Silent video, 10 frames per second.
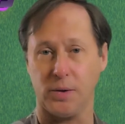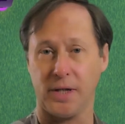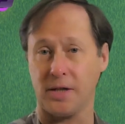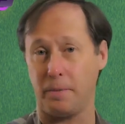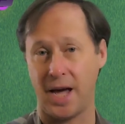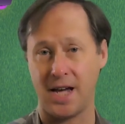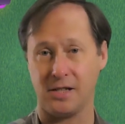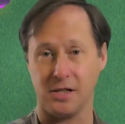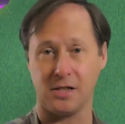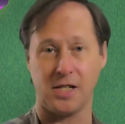that the
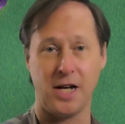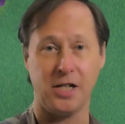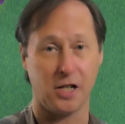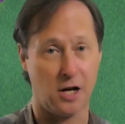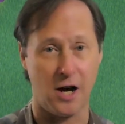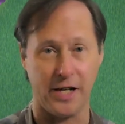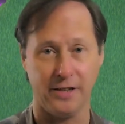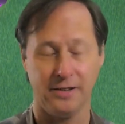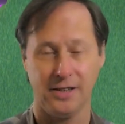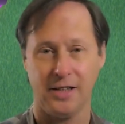past is done and gone,